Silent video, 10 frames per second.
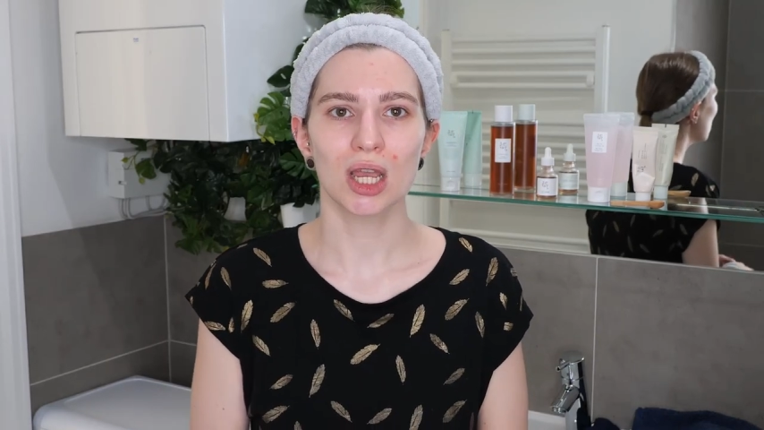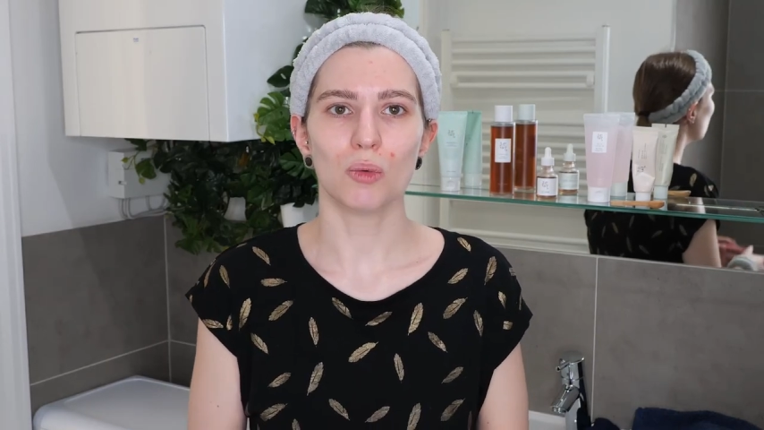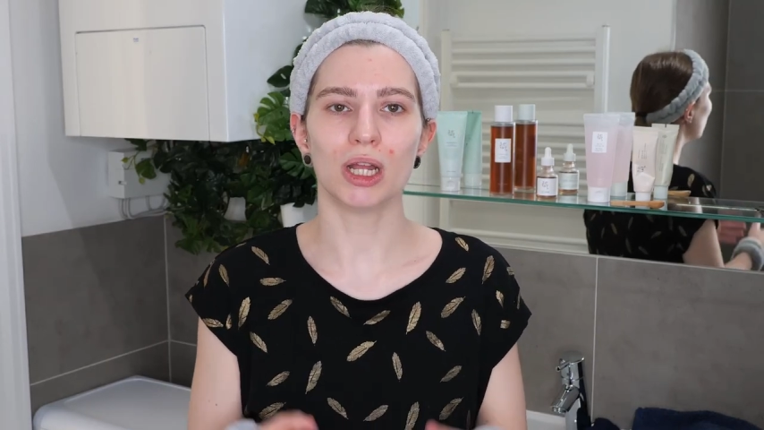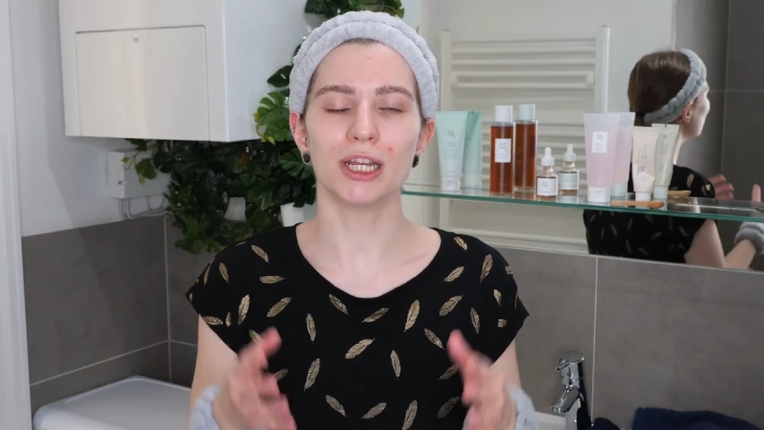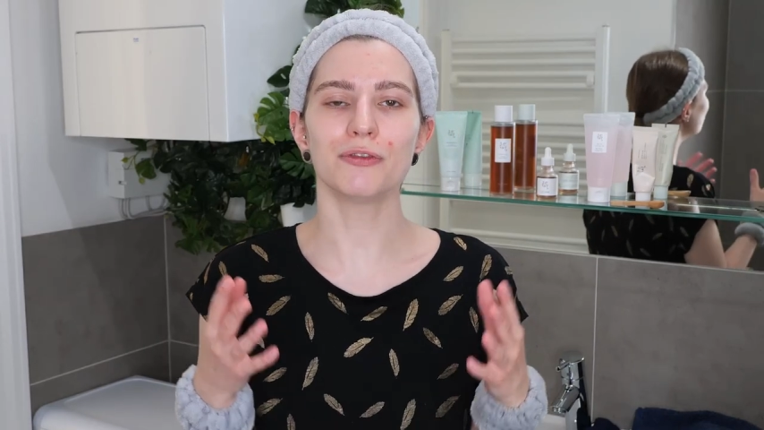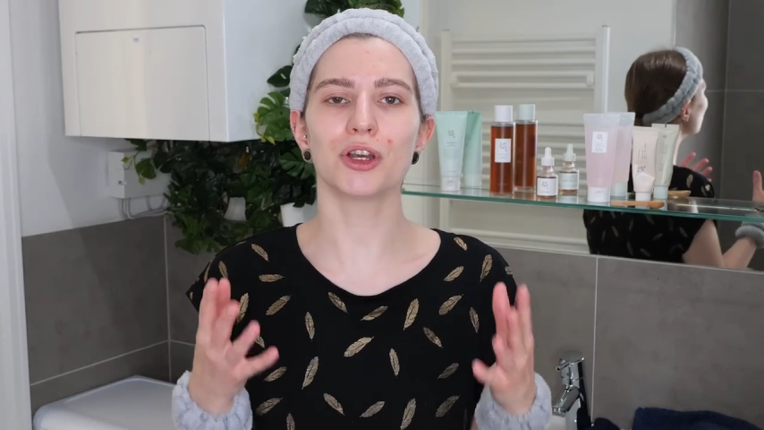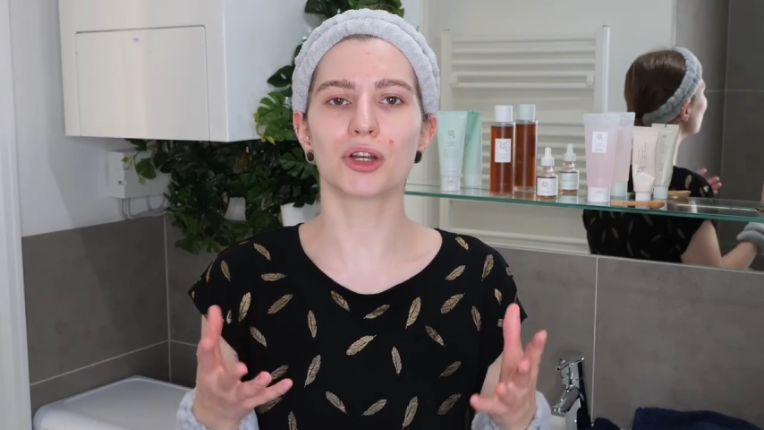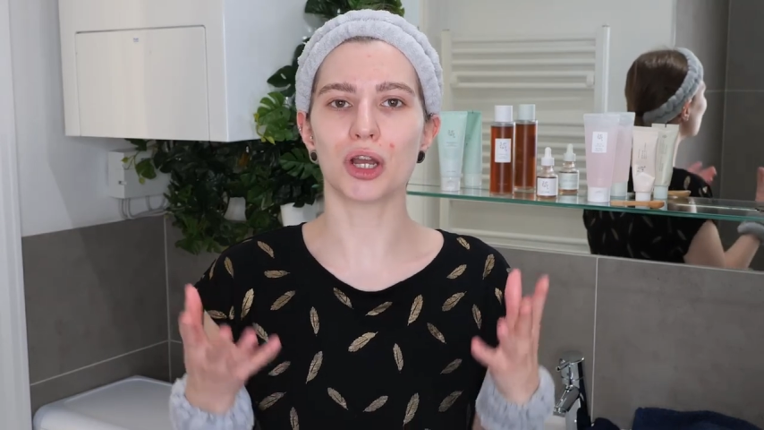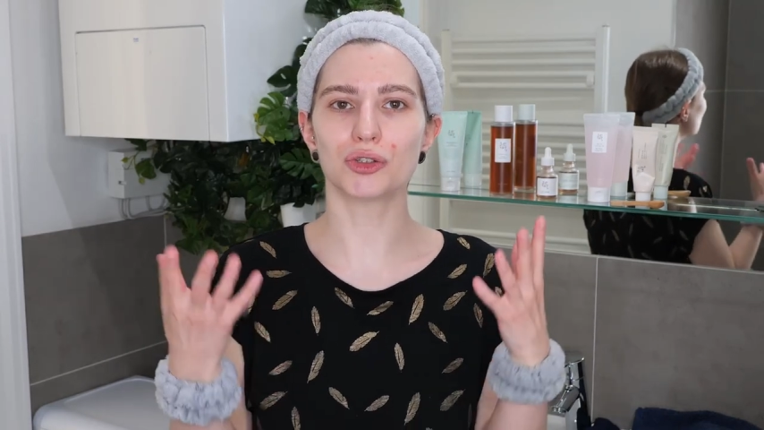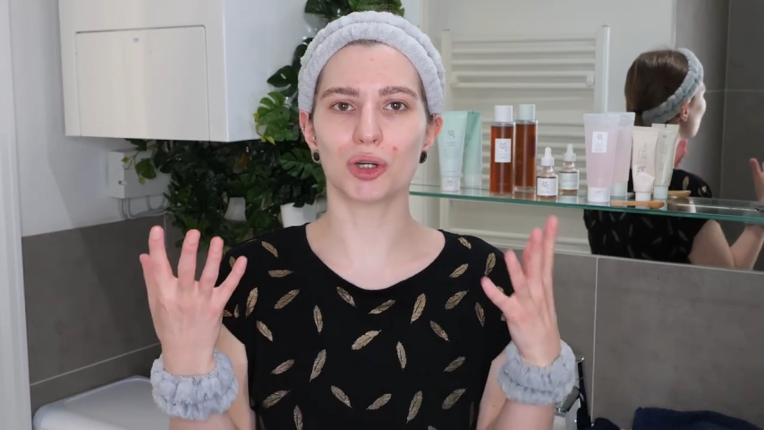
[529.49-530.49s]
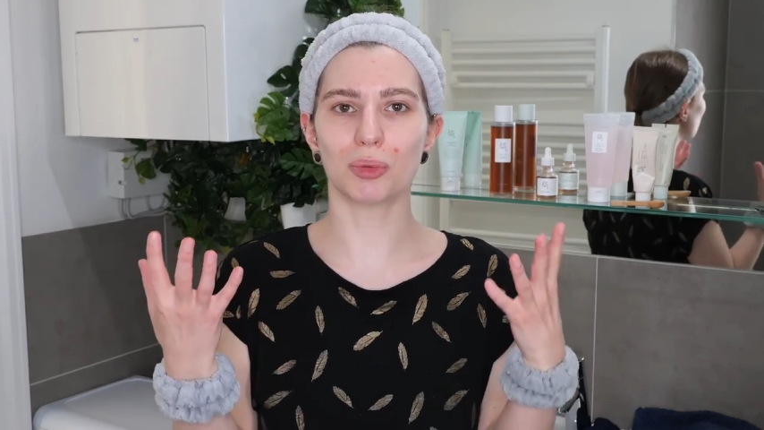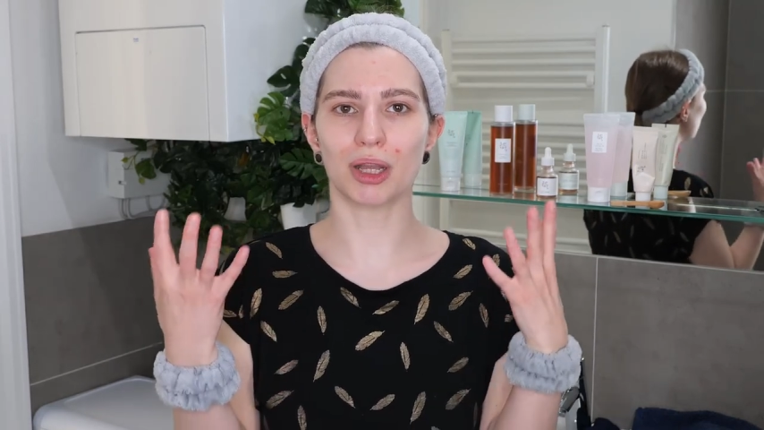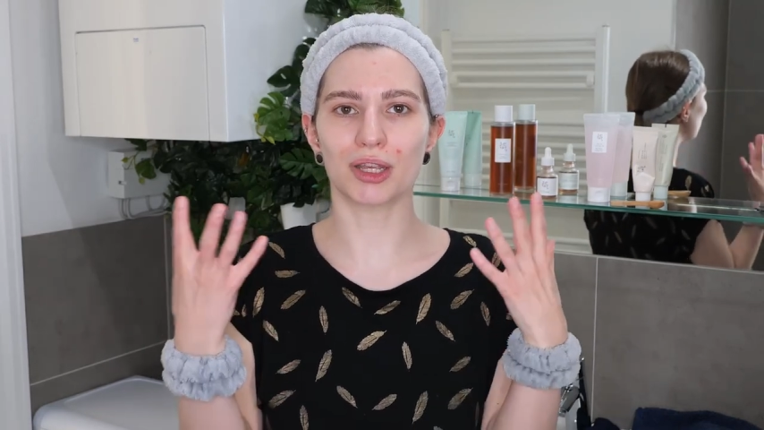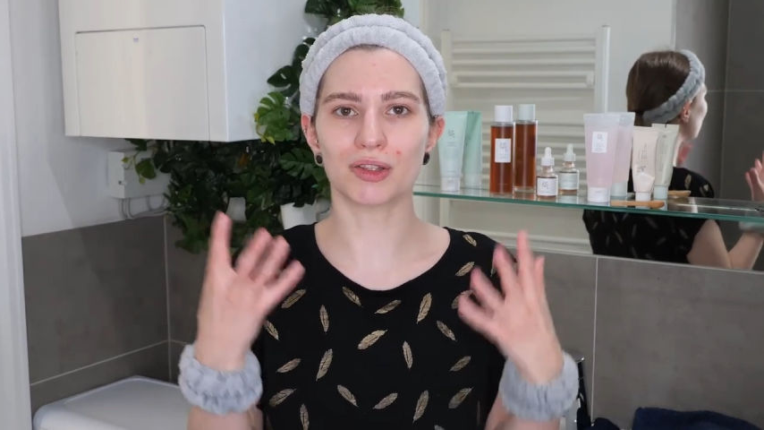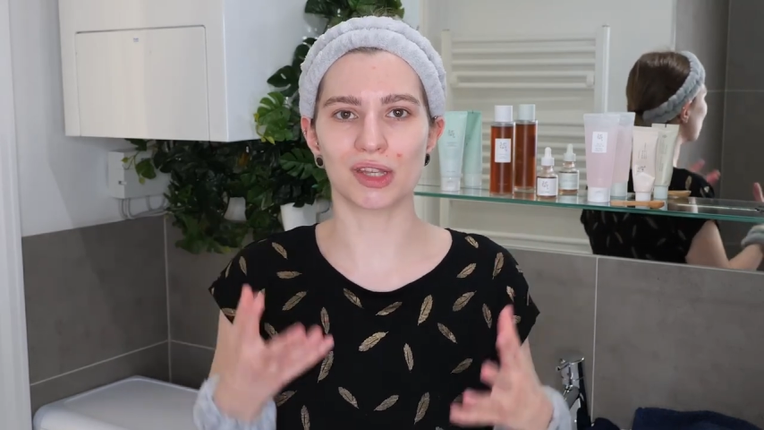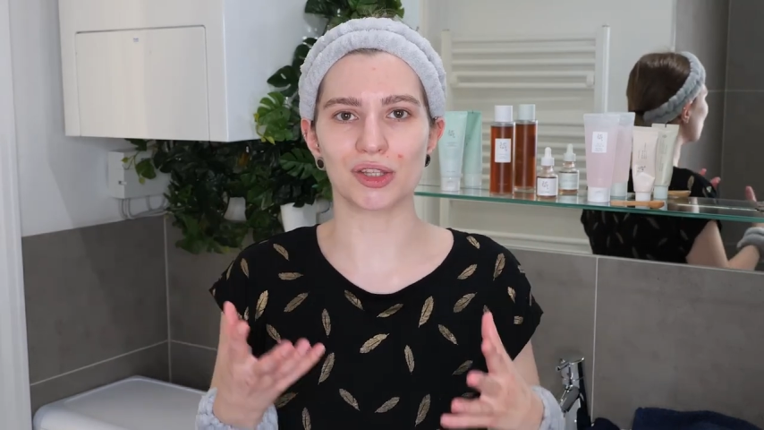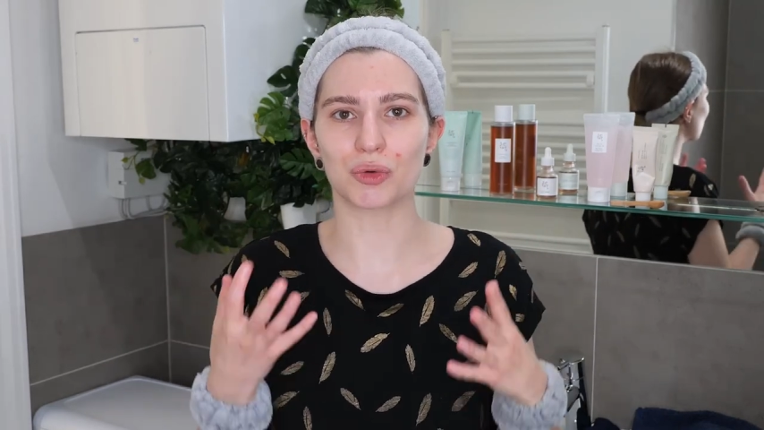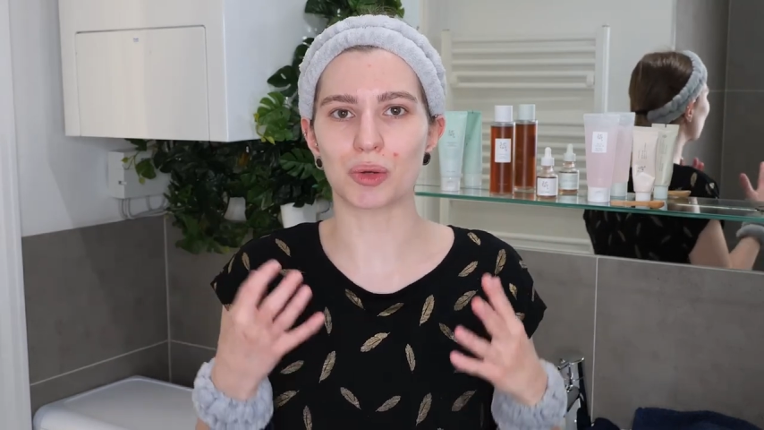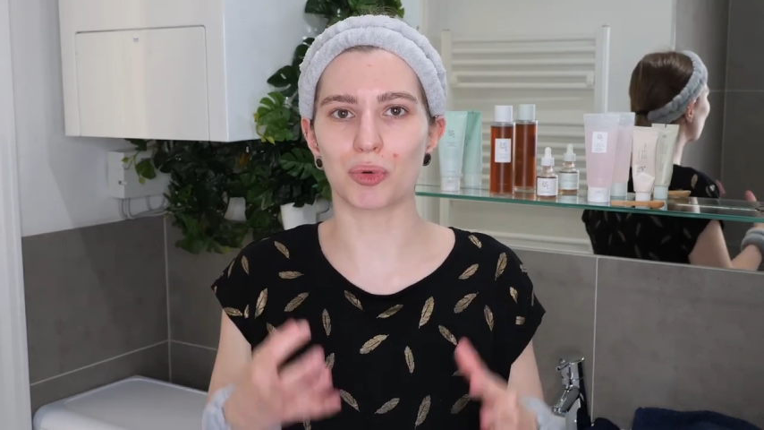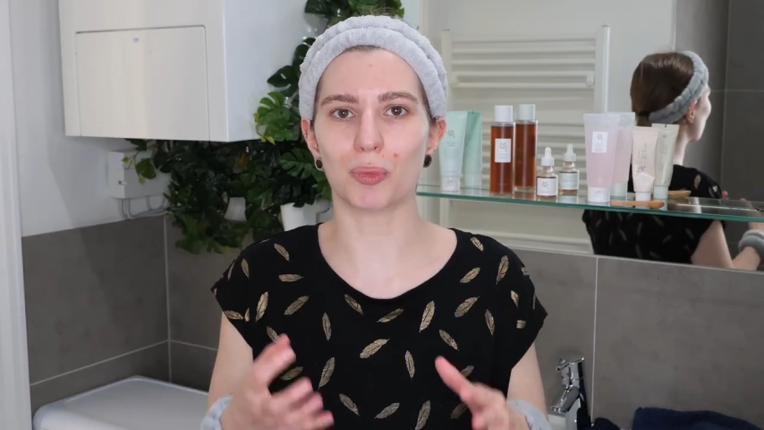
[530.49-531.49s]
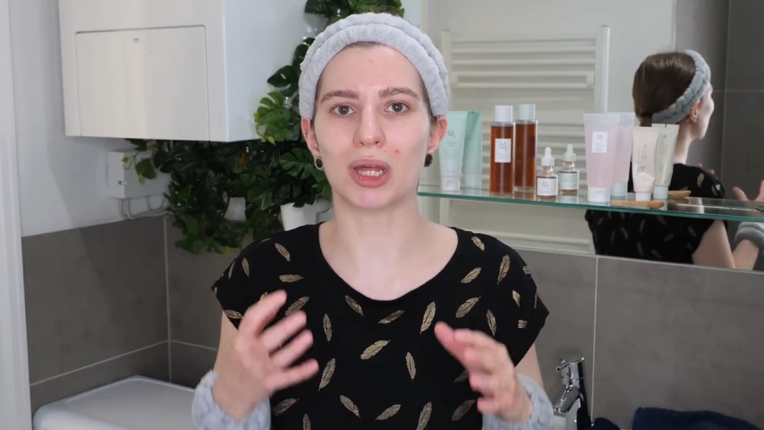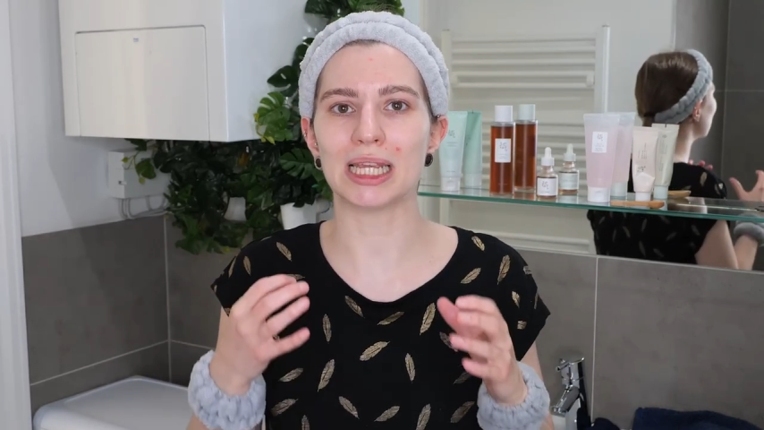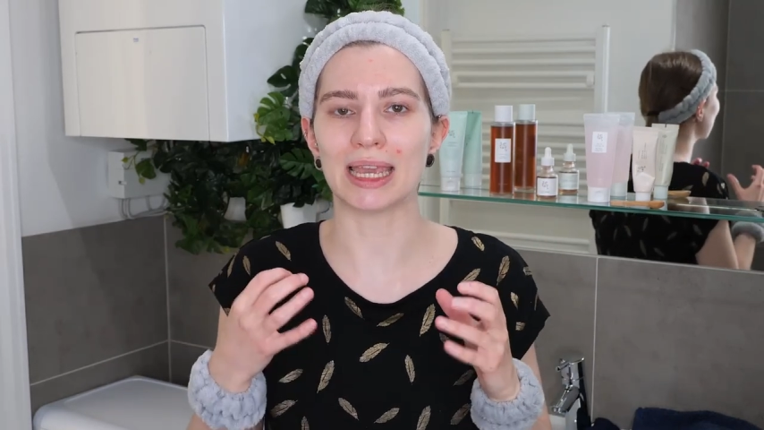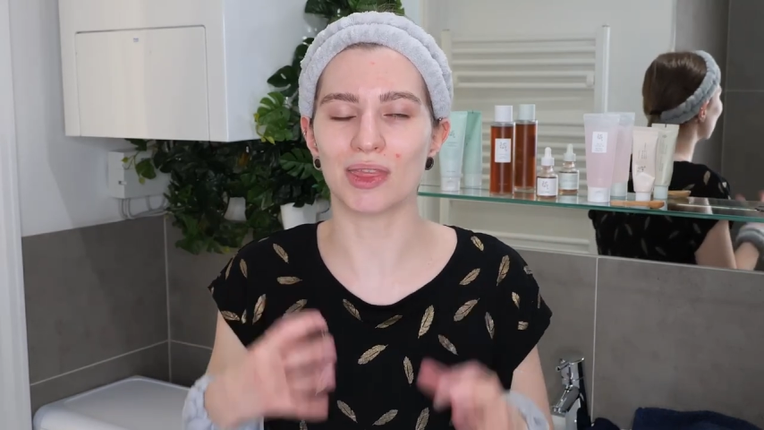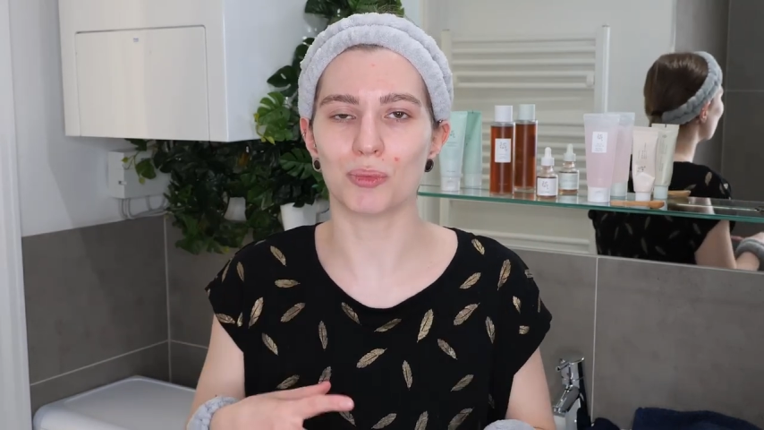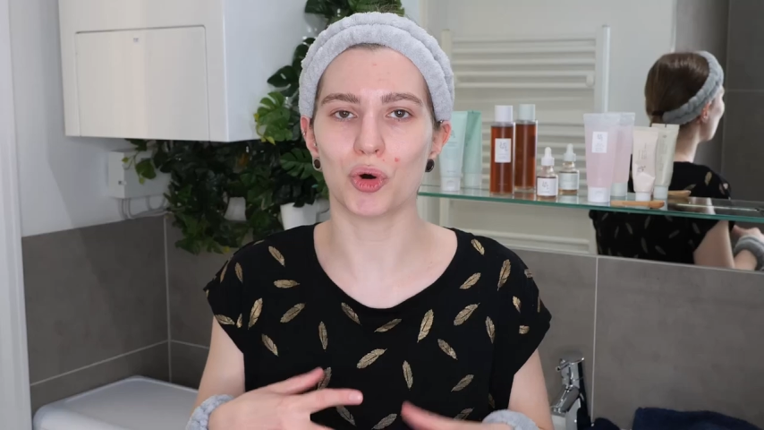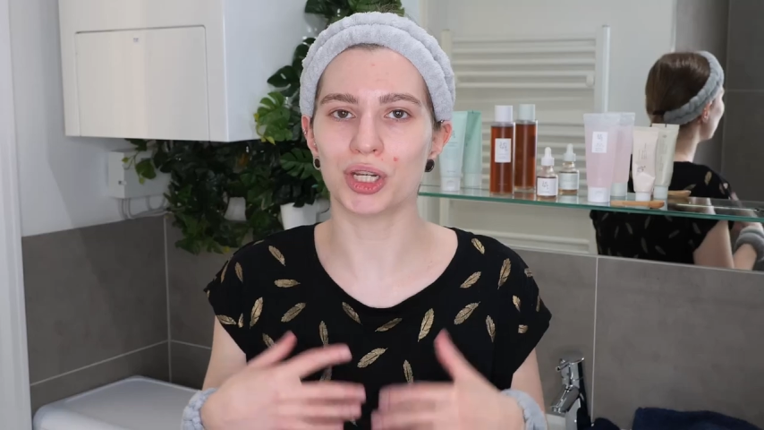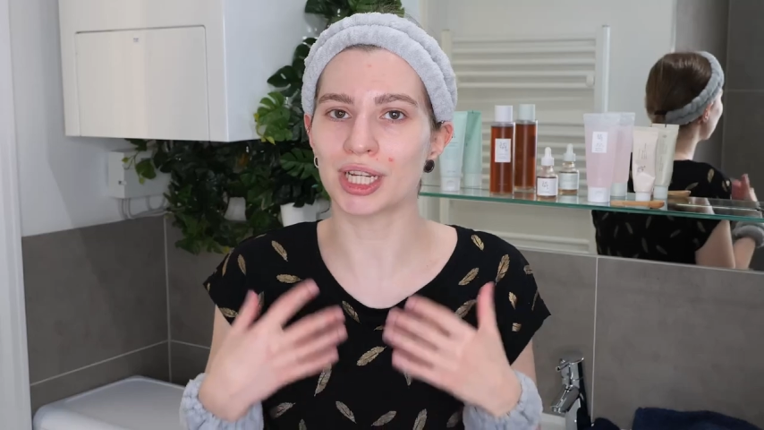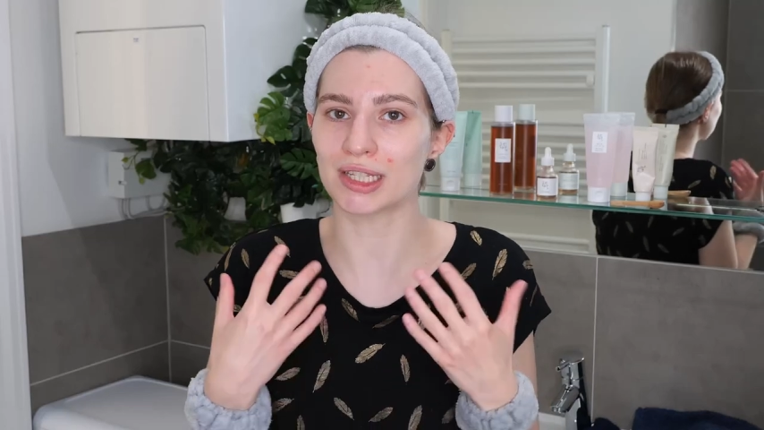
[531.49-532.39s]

Well, if you're going to apply your sunscreen properly in the morning,